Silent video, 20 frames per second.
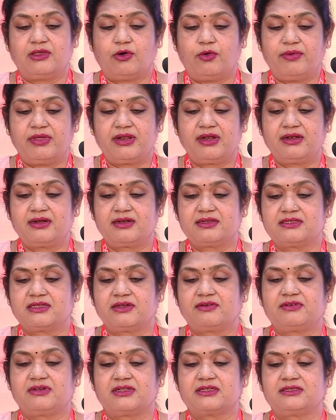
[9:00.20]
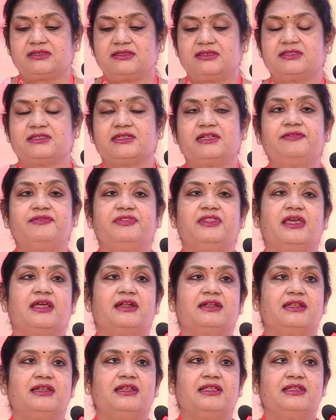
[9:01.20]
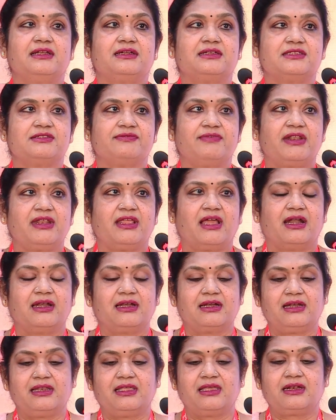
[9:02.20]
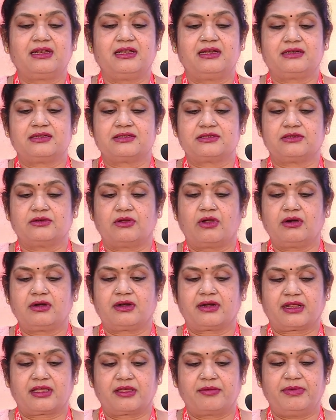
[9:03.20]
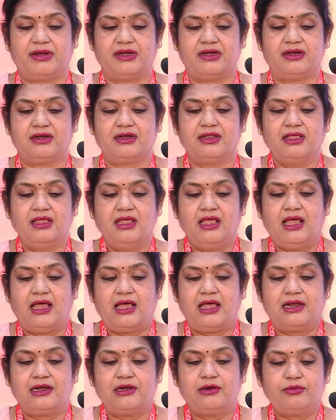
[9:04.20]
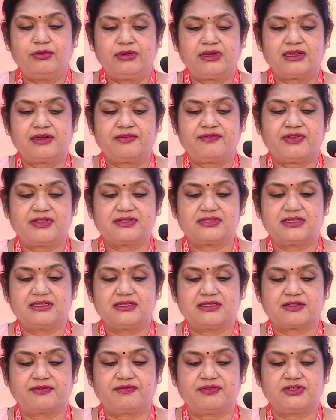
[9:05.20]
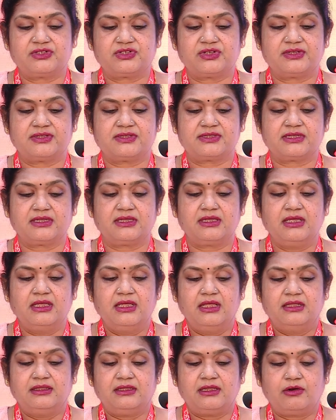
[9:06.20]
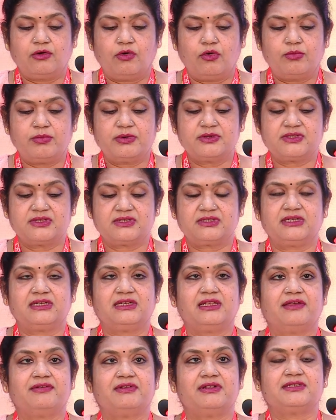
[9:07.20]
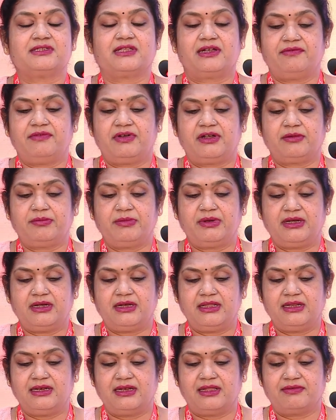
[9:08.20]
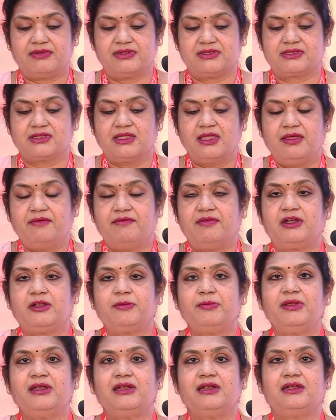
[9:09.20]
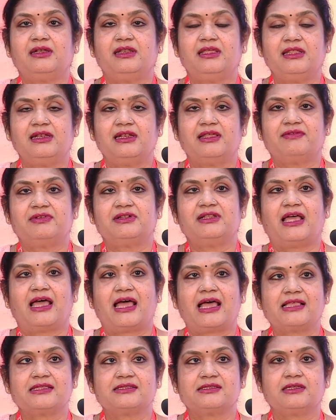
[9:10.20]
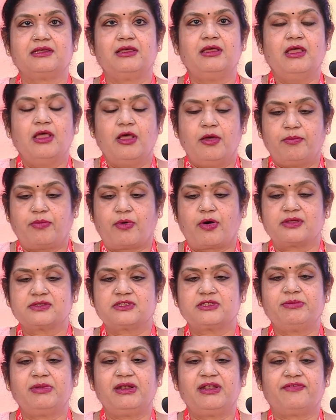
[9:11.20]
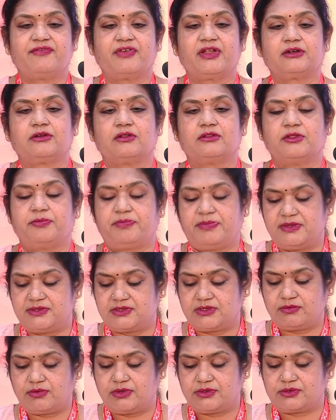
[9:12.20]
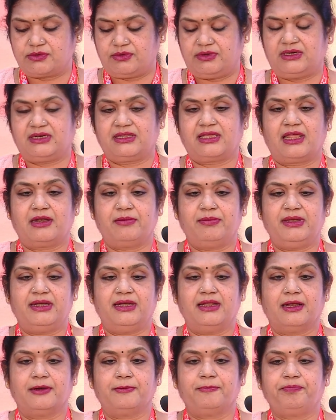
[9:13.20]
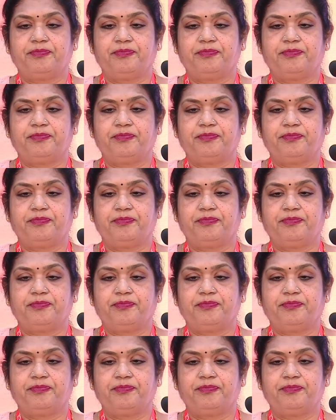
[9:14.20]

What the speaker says: Ovarian reserve test itself, they are telling it is very unclear, it is not recommended. And luteal phase insufficiency, then homocysteine levels and vitamin D levels. Vitamin D level has a possible effect on the PCO, so it can be done.